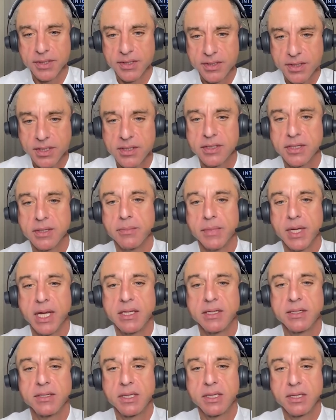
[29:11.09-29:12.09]
system
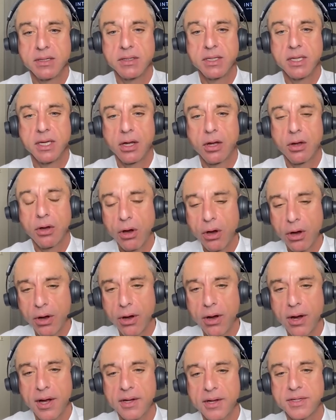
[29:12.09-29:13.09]
because the
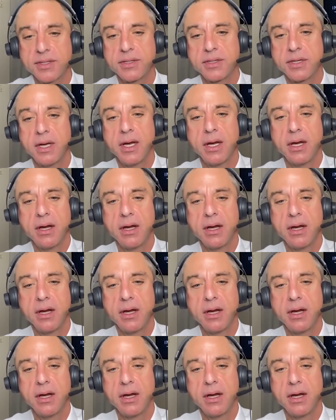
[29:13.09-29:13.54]
cost